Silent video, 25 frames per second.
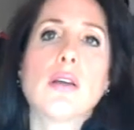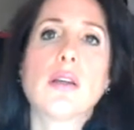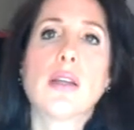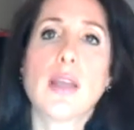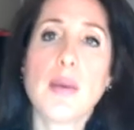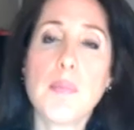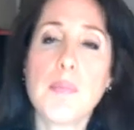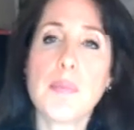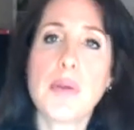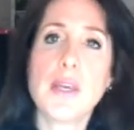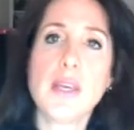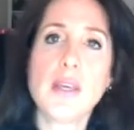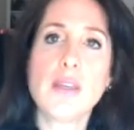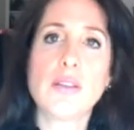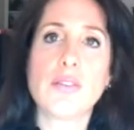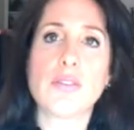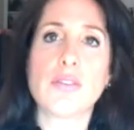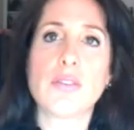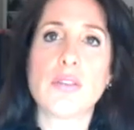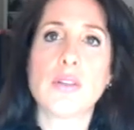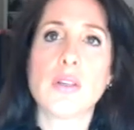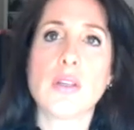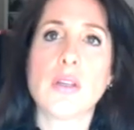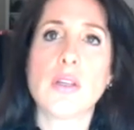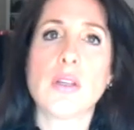Get
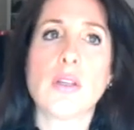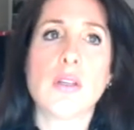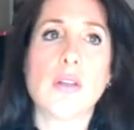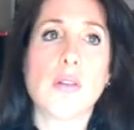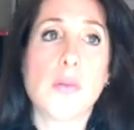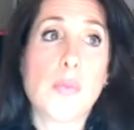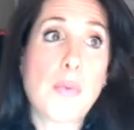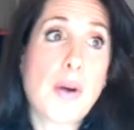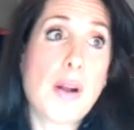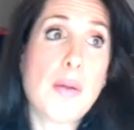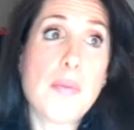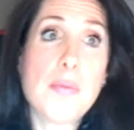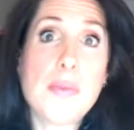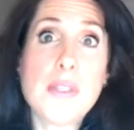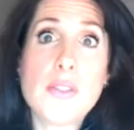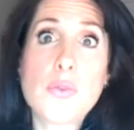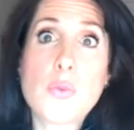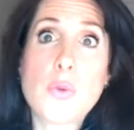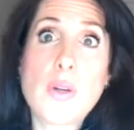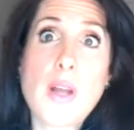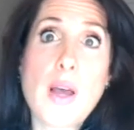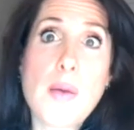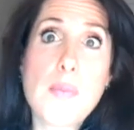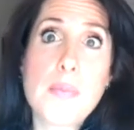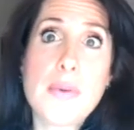pissed. Problem is,
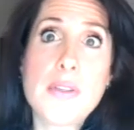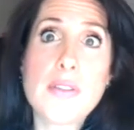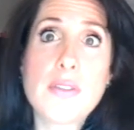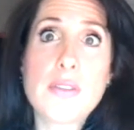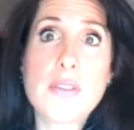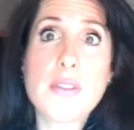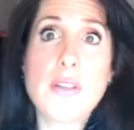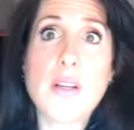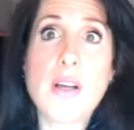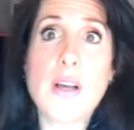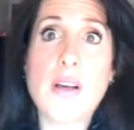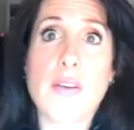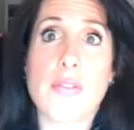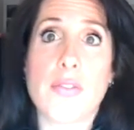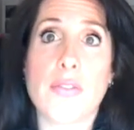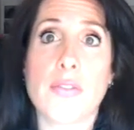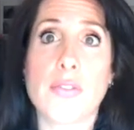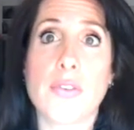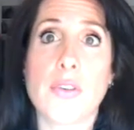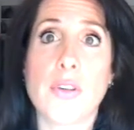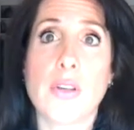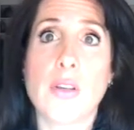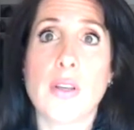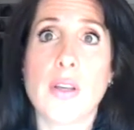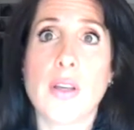we're not pissed enough.
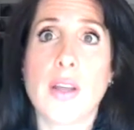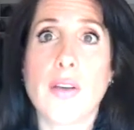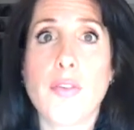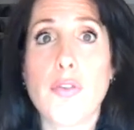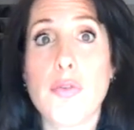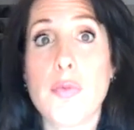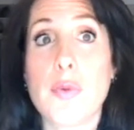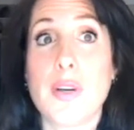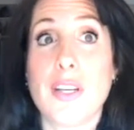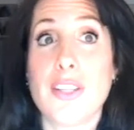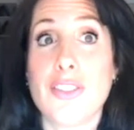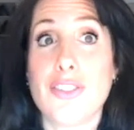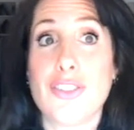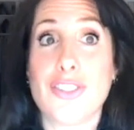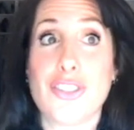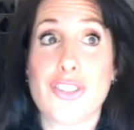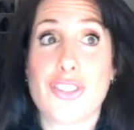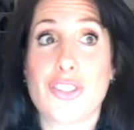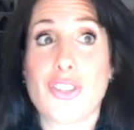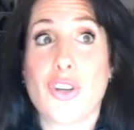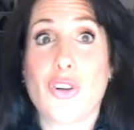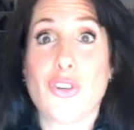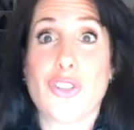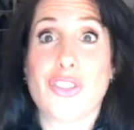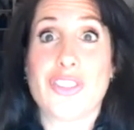Everybody's just
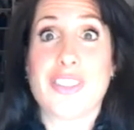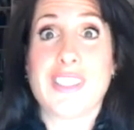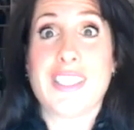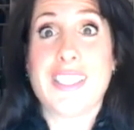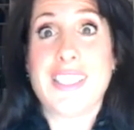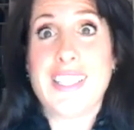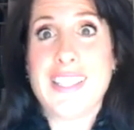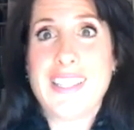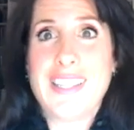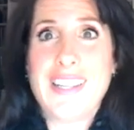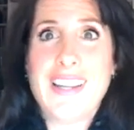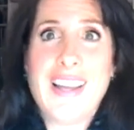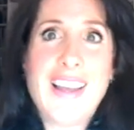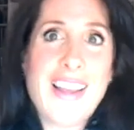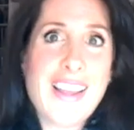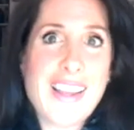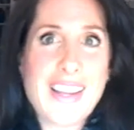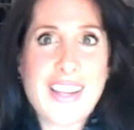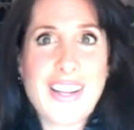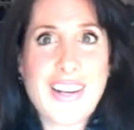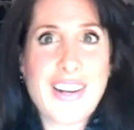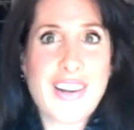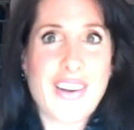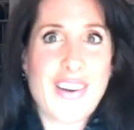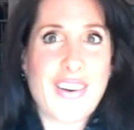socially,
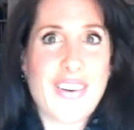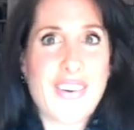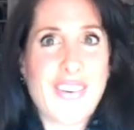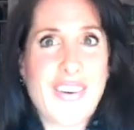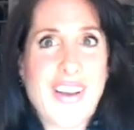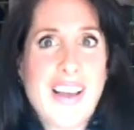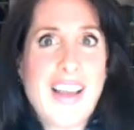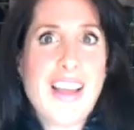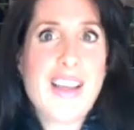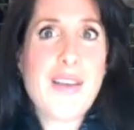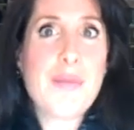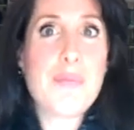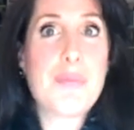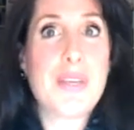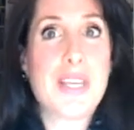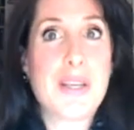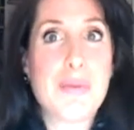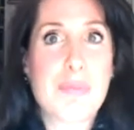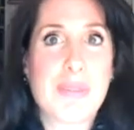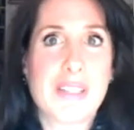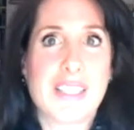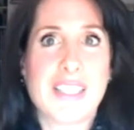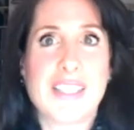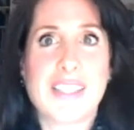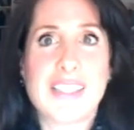you know, being
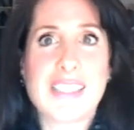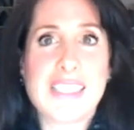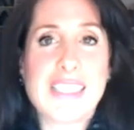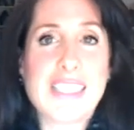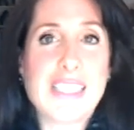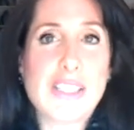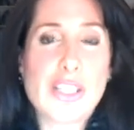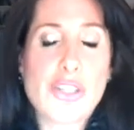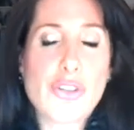politically